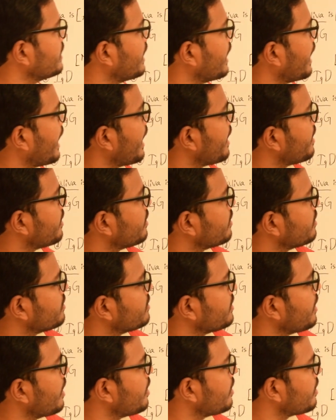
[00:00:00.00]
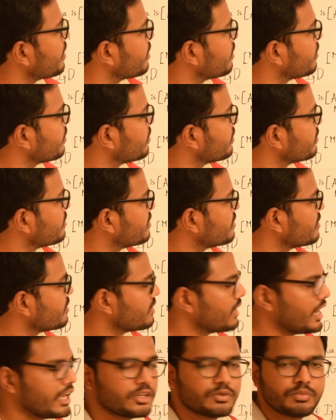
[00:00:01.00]
and they are
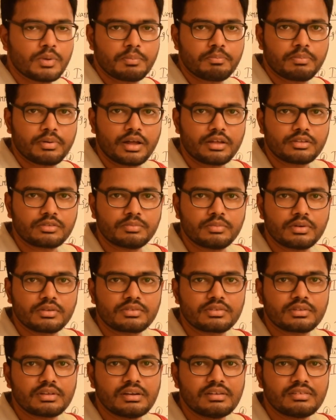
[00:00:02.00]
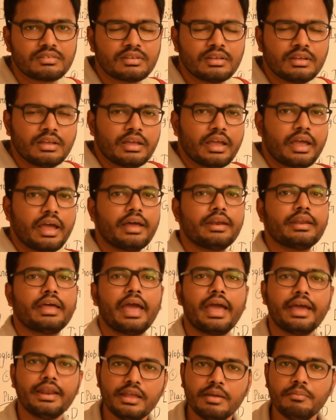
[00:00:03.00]
synthesized by plasma cells. And
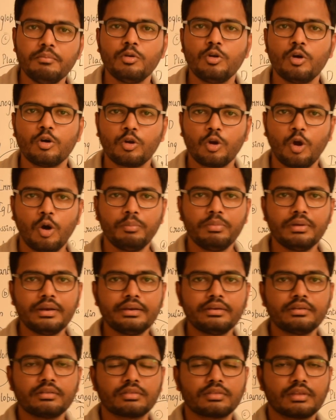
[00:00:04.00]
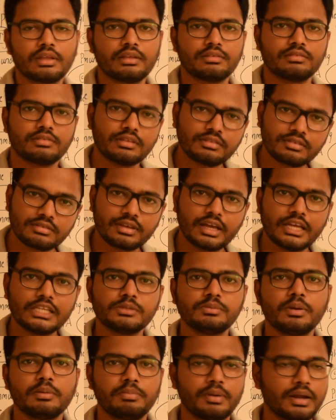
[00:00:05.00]
any immunoglobulin
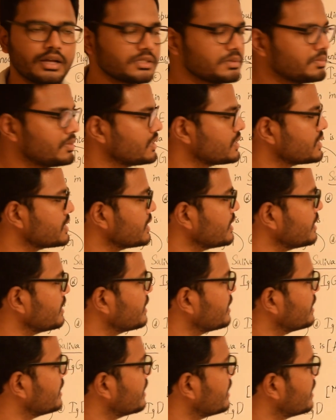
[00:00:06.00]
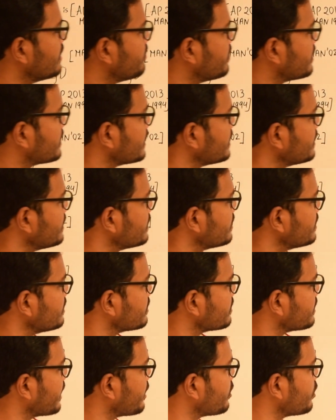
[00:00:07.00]
synthesized by plasma cell within the
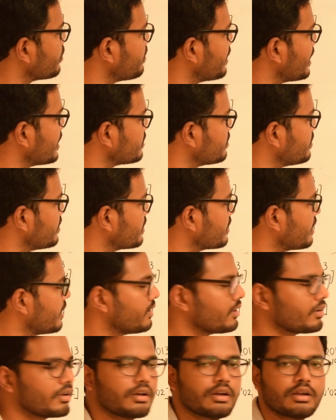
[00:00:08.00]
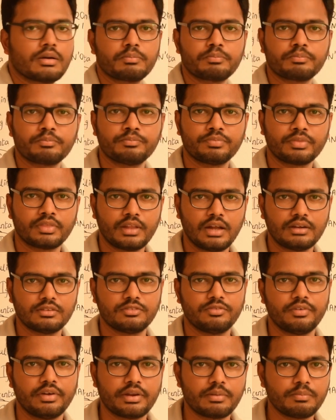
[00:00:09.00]
endoplasmic reticulum,
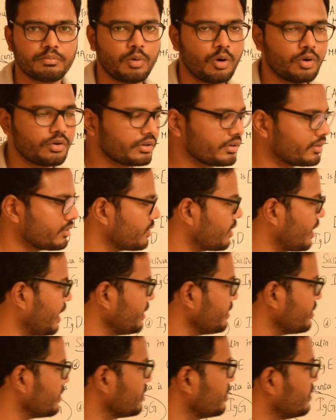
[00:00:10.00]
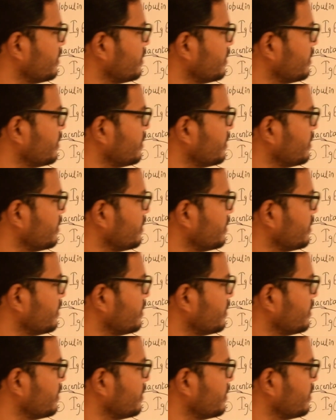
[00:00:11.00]
that's very important, right?